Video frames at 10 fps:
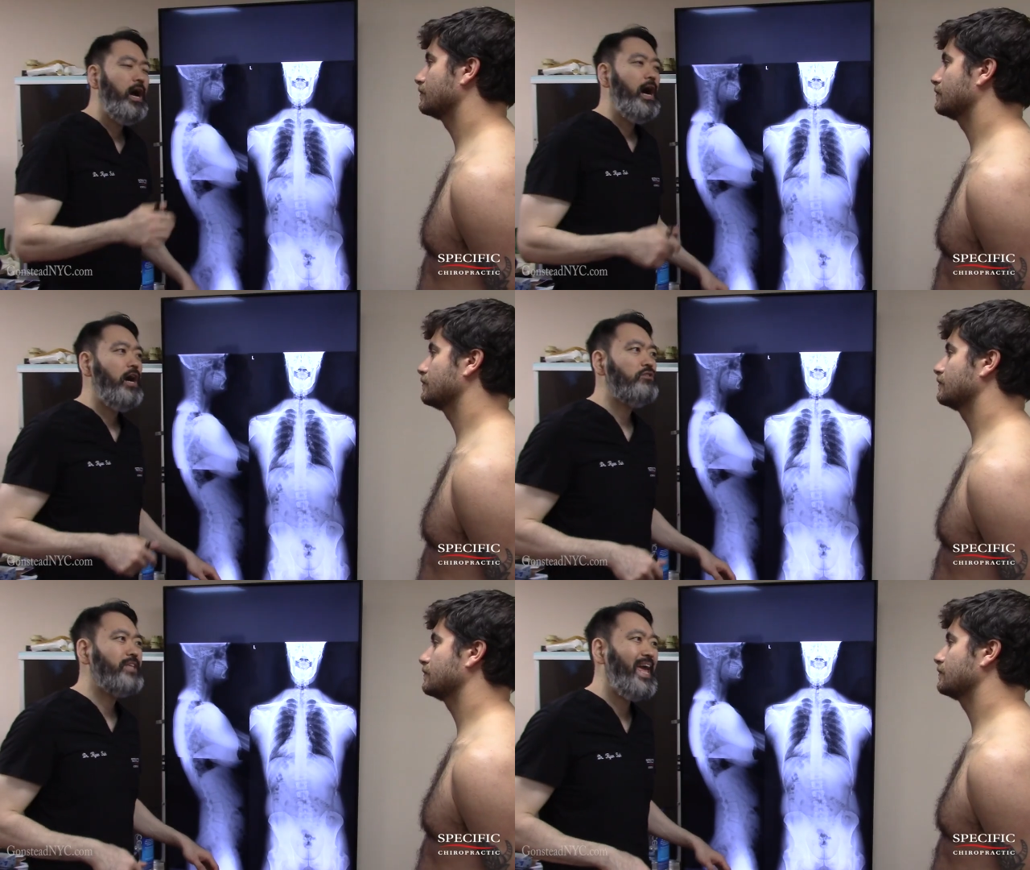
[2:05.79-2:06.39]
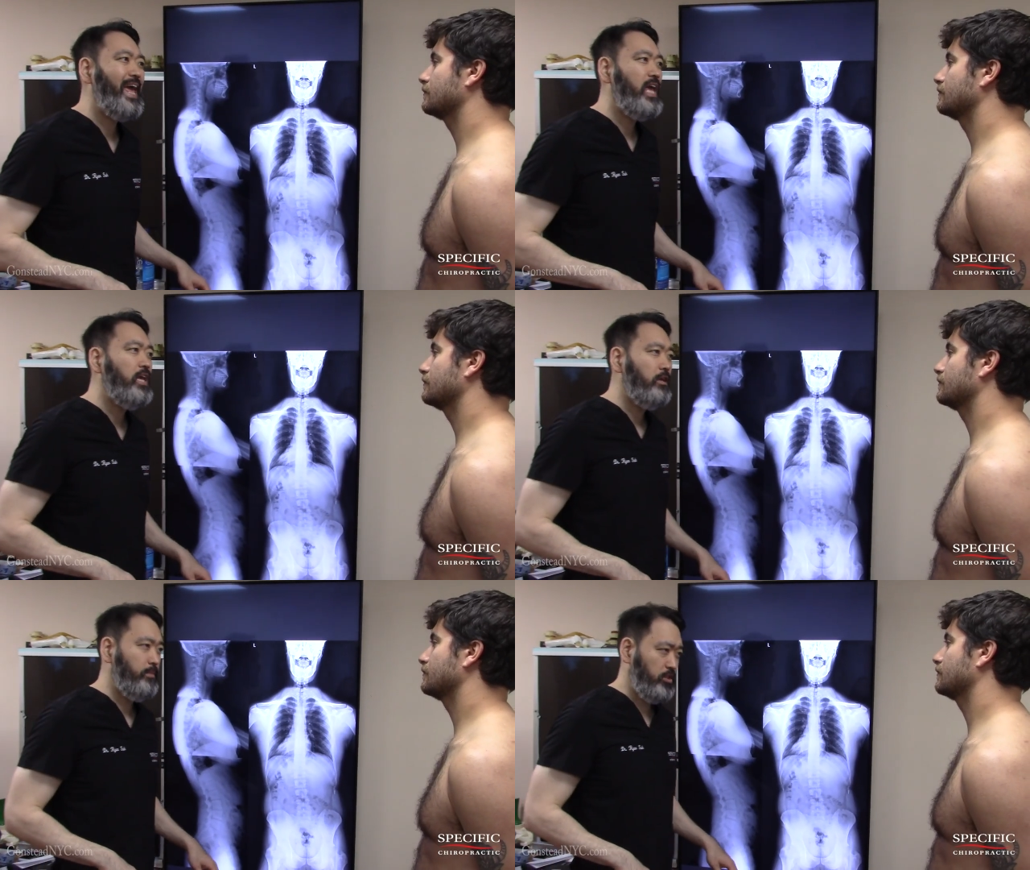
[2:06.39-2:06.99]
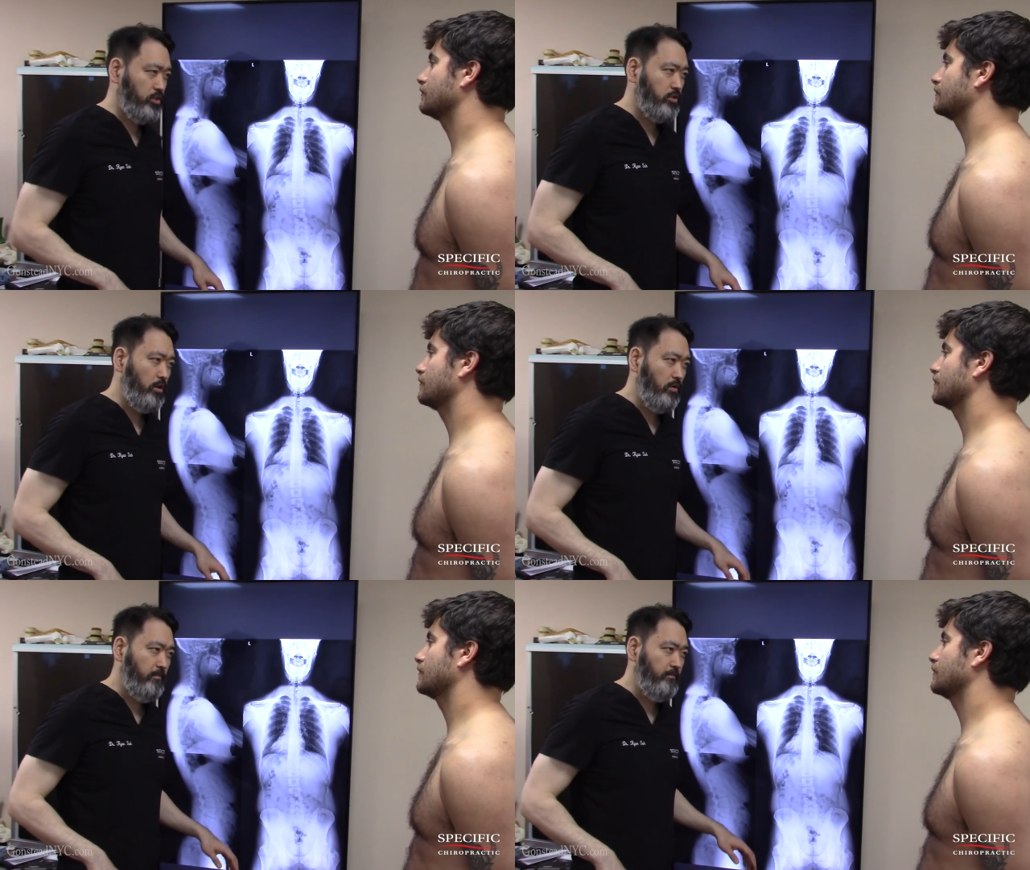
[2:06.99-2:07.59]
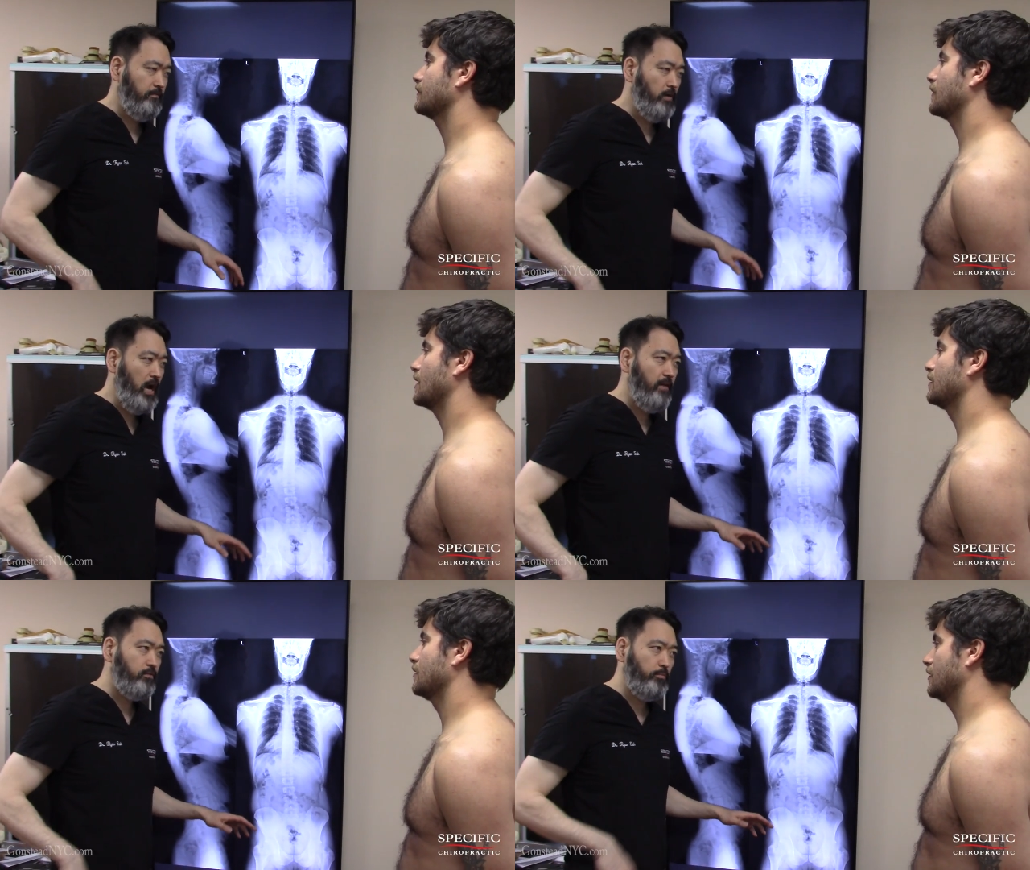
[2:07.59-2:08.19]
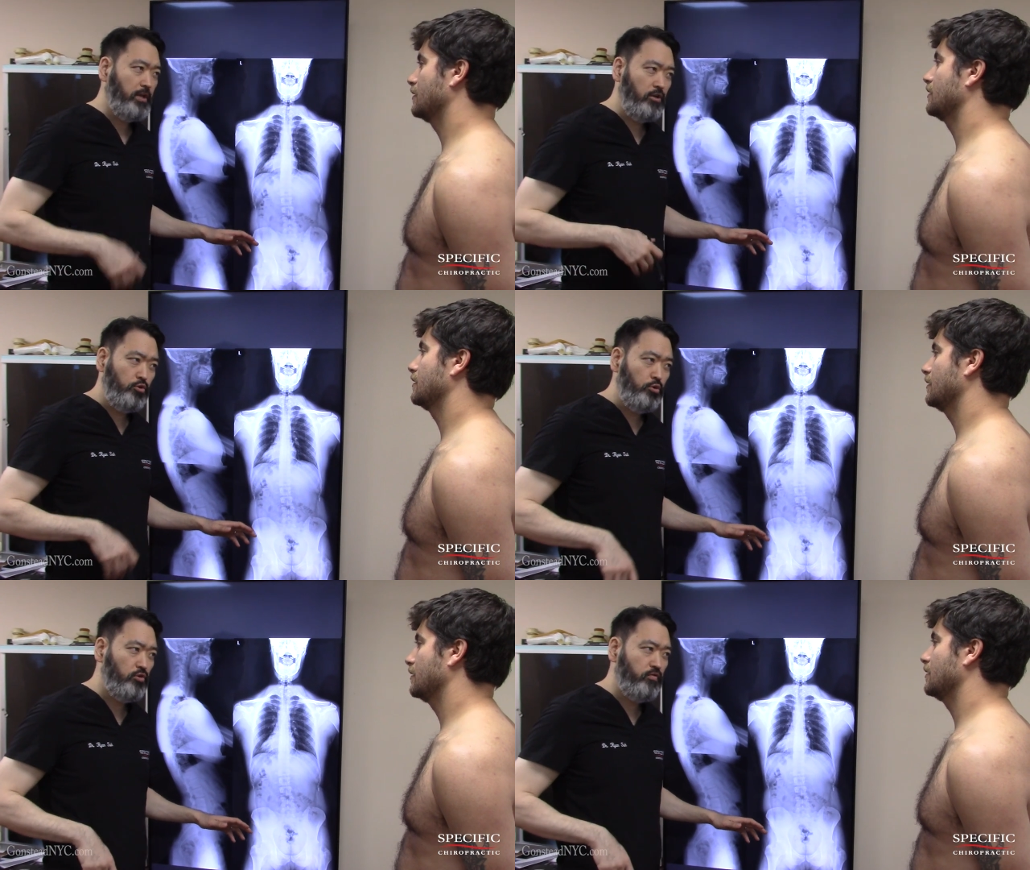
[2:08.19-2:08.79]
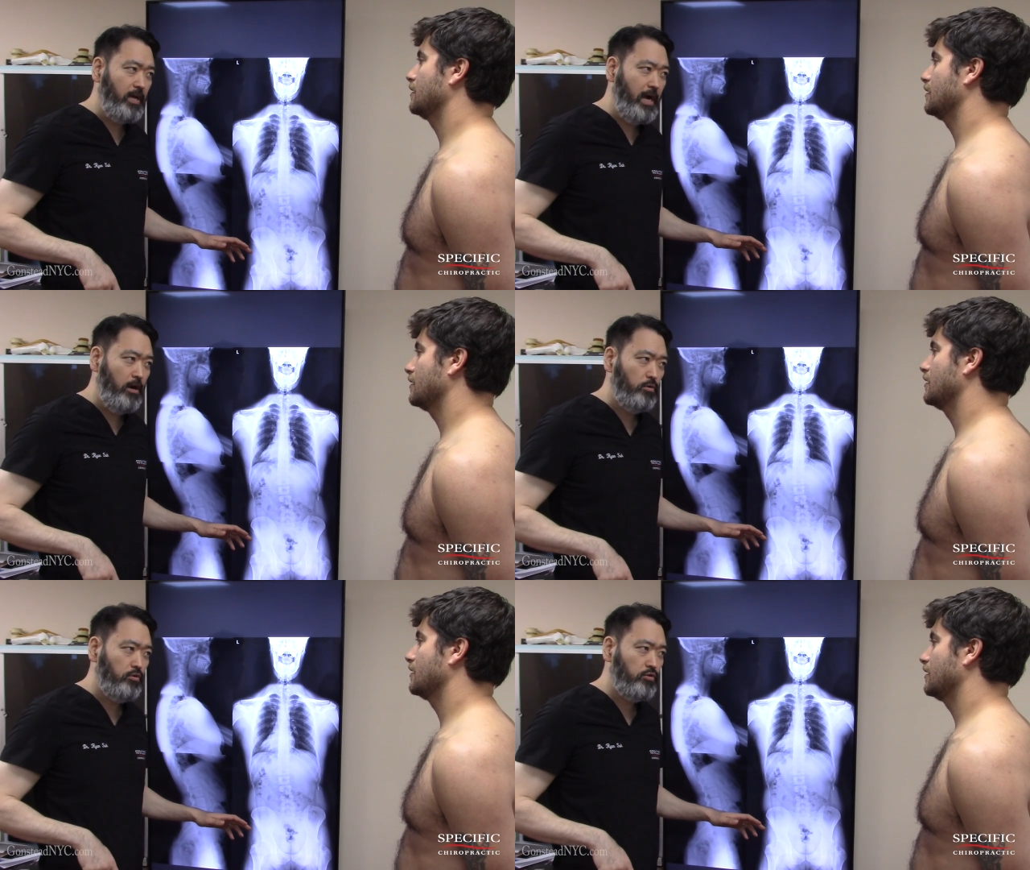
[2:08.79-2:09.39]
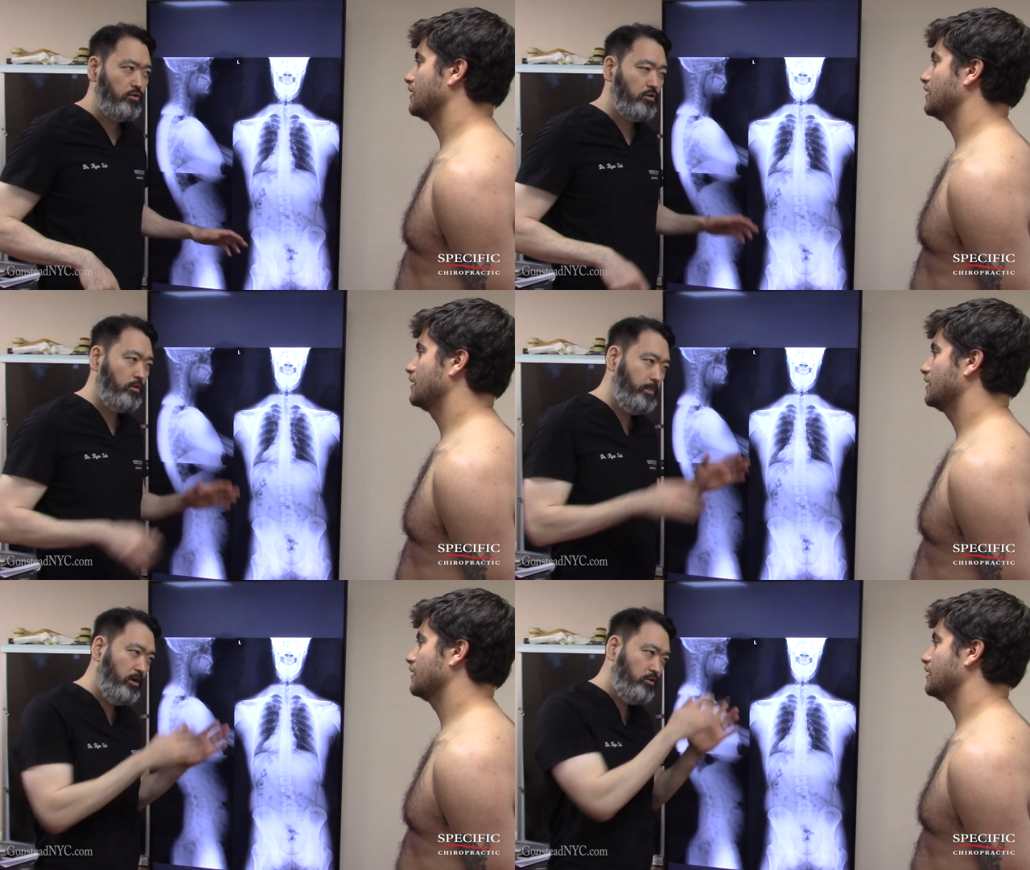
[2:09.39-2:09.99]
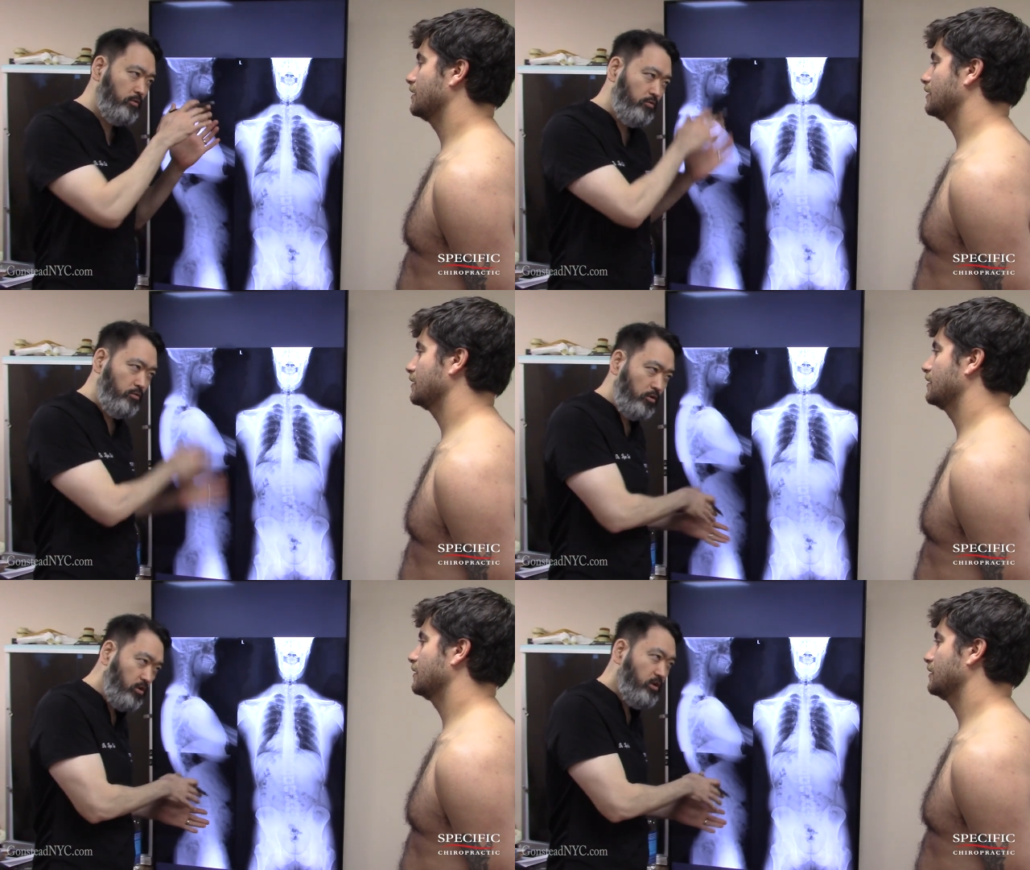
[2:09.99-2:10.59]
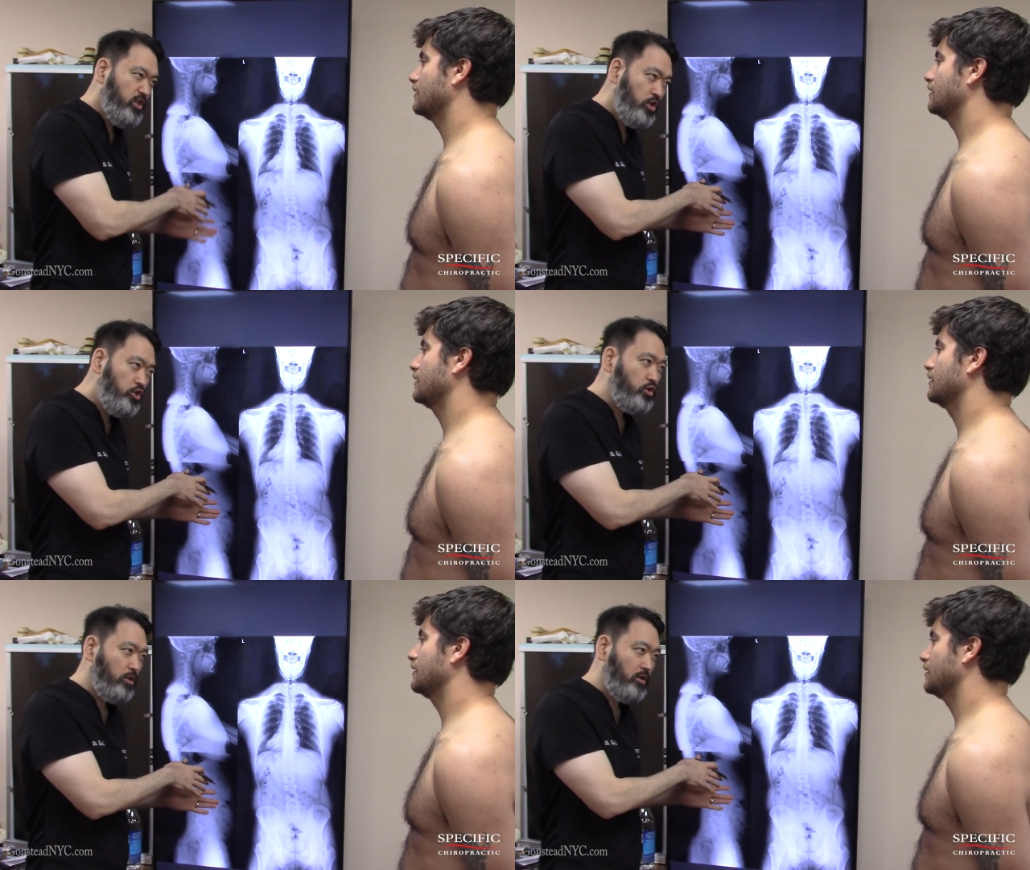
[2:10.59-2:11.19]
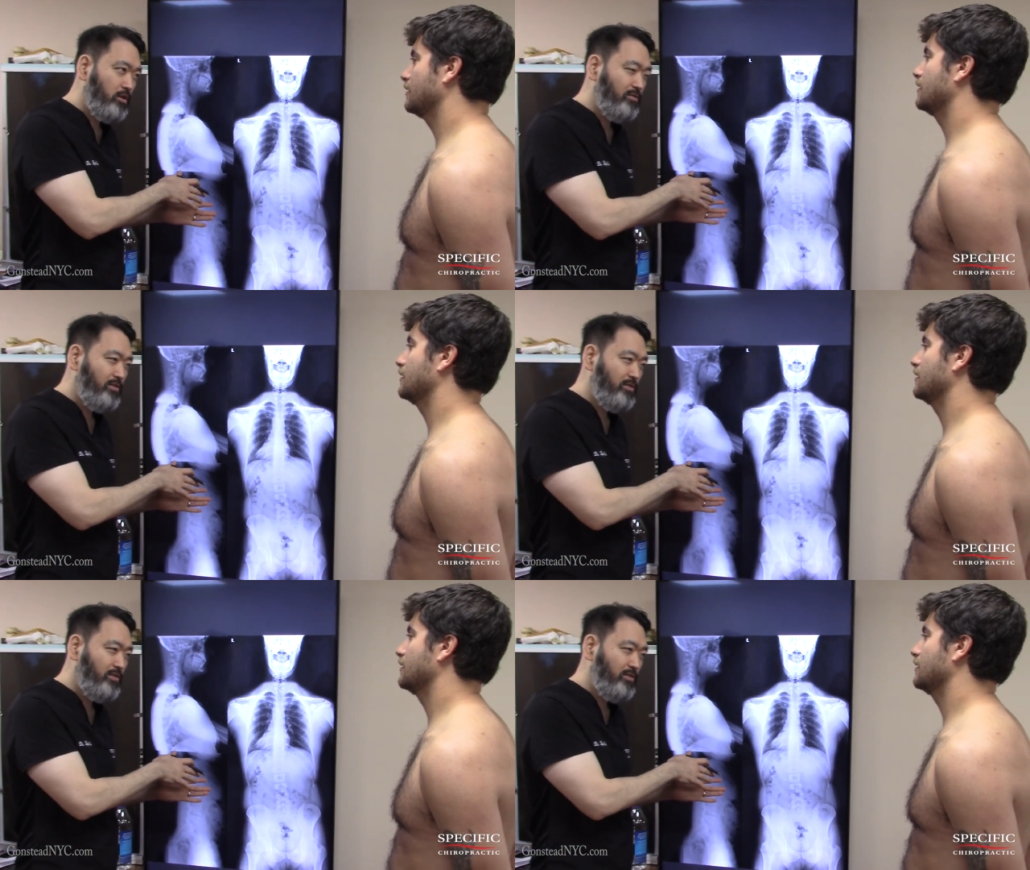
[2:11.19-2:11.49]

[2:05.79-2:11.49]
Speaker 1: How's the aim itself after playing two to three hours compared to you know initially